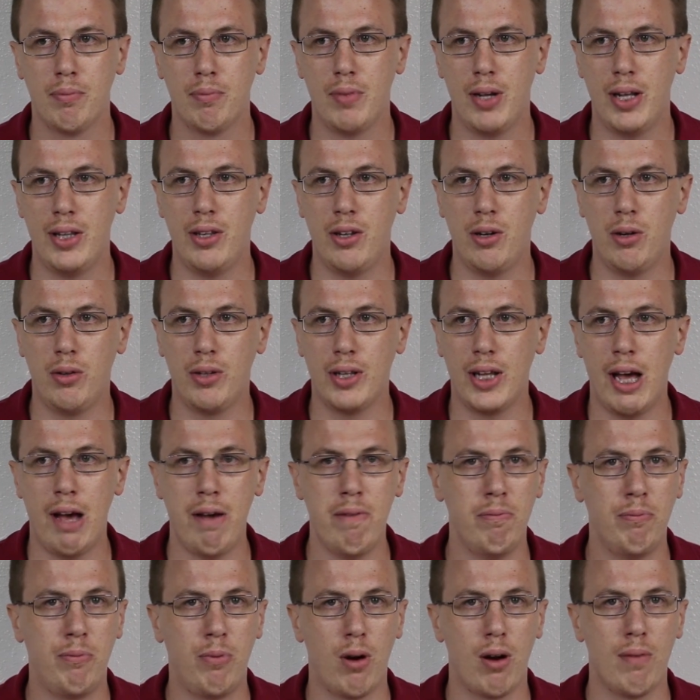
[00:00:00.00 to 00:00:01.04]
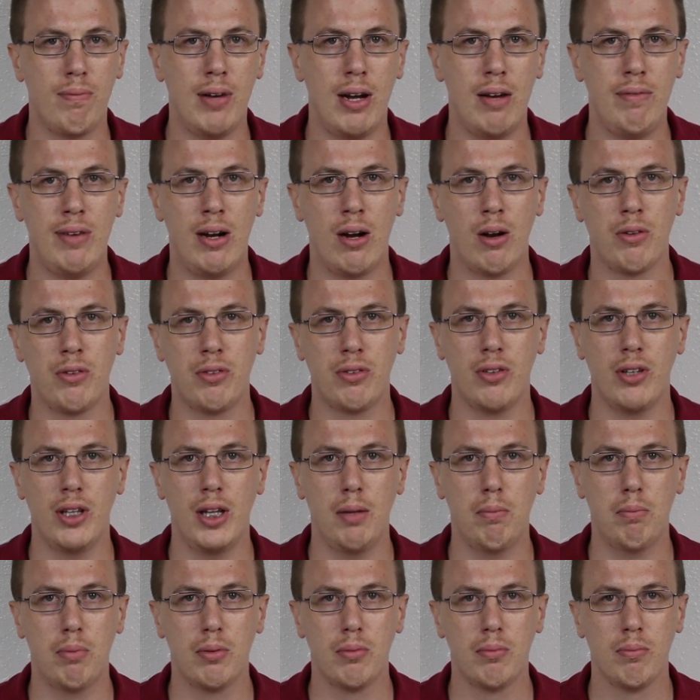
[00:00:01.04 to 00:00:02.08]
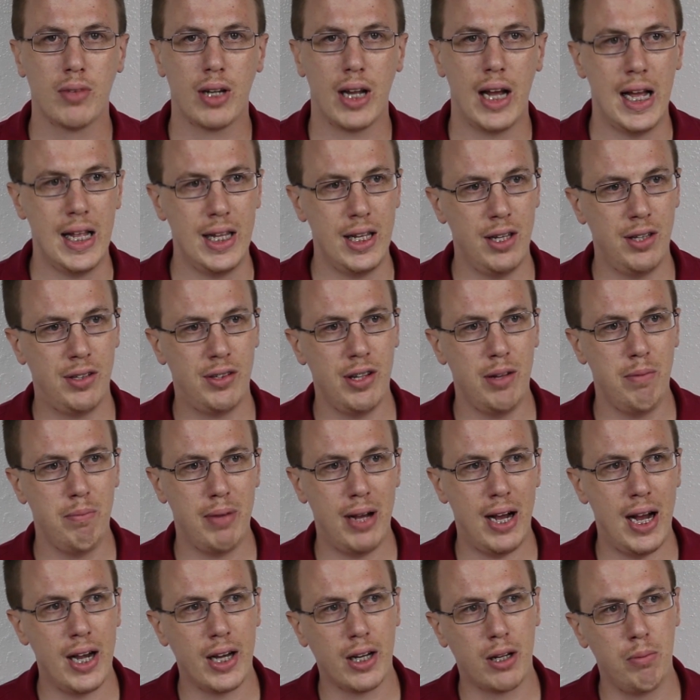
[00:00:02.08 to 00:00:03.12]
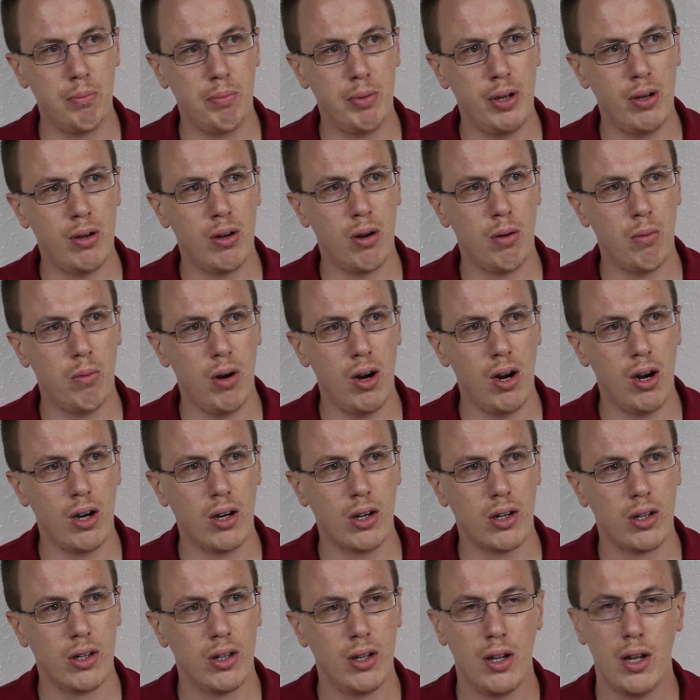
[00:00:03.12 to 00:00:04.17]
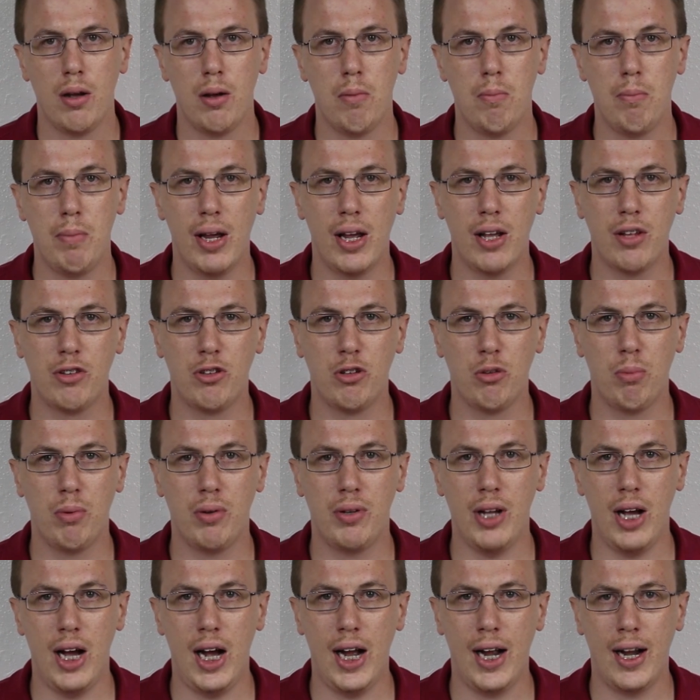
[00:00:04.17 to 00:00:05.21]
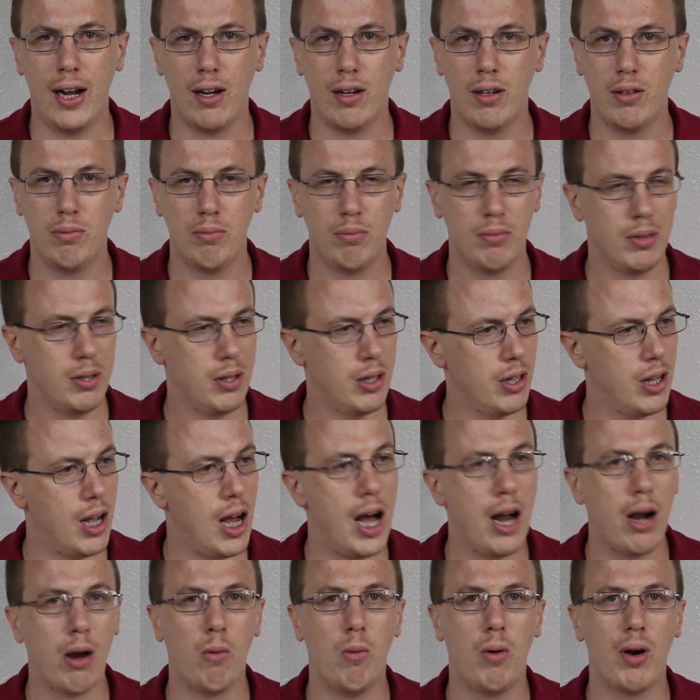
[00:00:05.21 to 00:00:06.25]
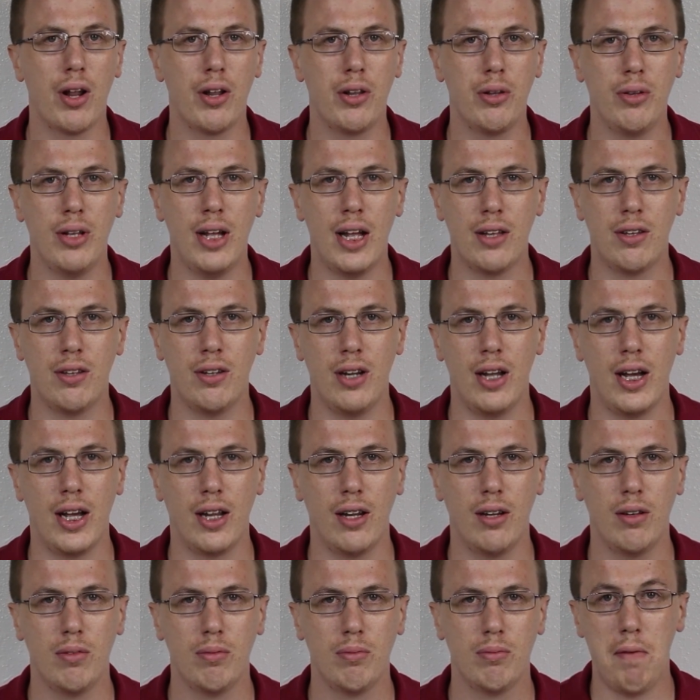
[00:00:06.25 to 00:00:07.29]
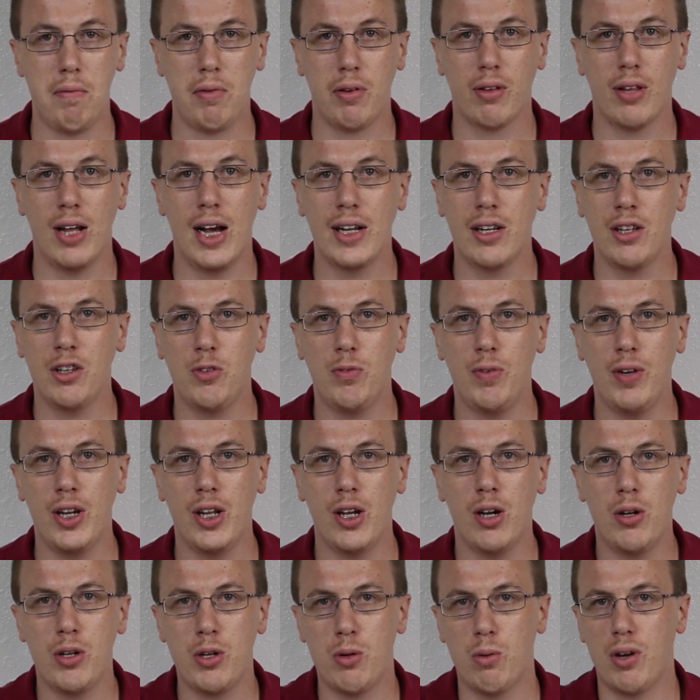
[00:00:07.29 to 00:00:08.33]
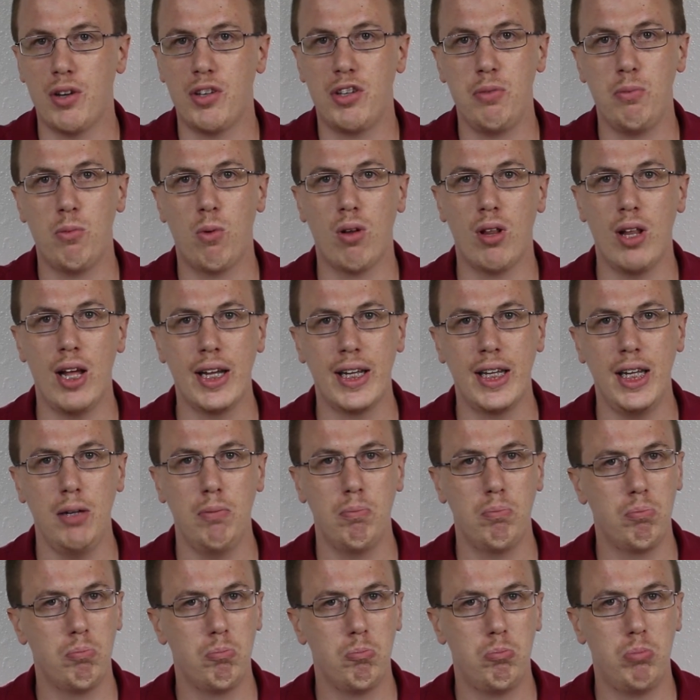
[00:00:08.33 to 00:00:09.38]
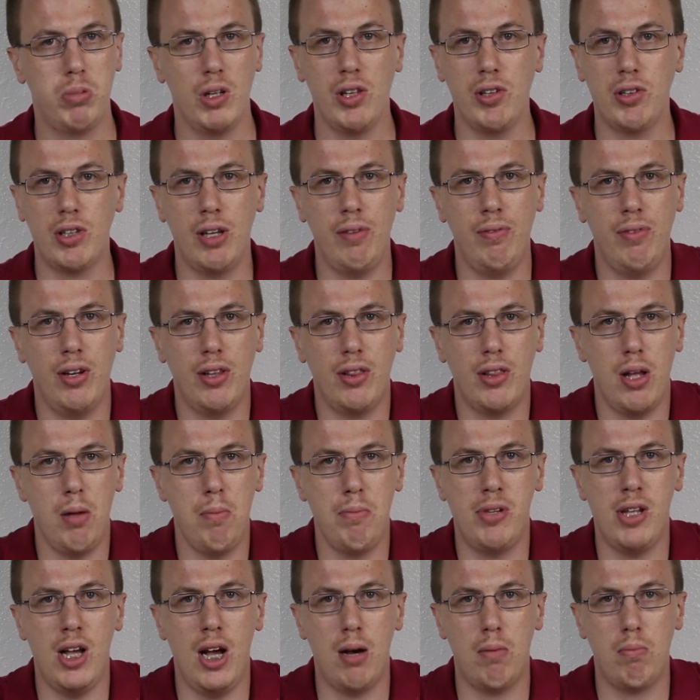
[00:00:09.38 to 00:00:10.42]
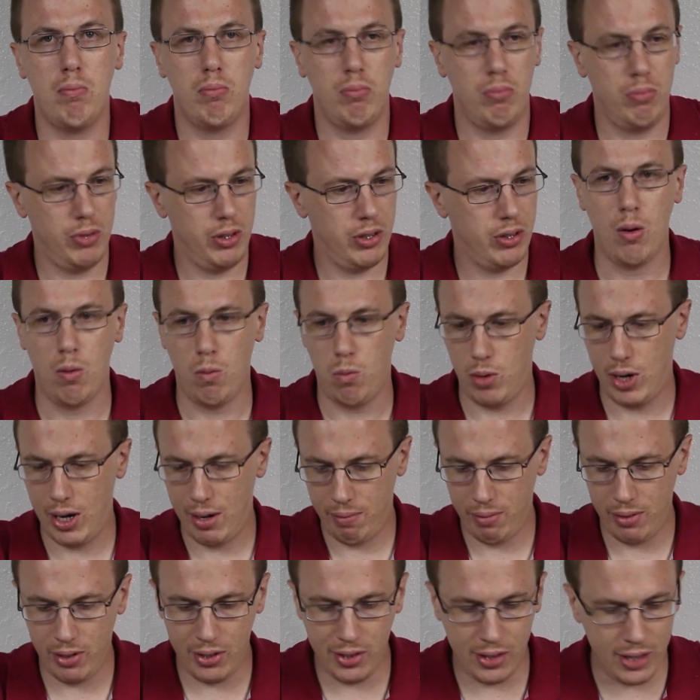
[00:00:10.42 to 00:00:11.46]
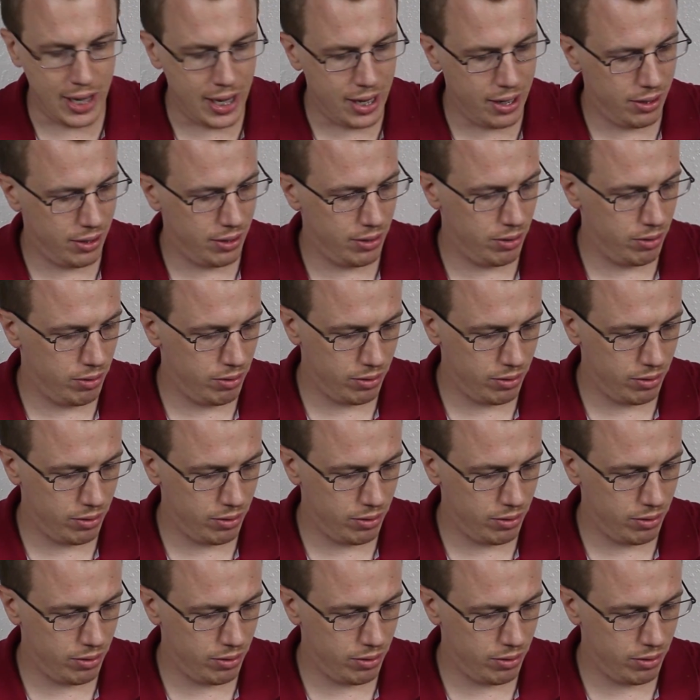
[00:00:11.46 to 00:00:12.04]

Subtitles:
and then only having 4 or 5 hours sleep, and then sitting behind a computer at work, being super tired. I don't want to do that tonight. If you like this video and you want to see more like it, please give it a thumbs up. Wherever it's at.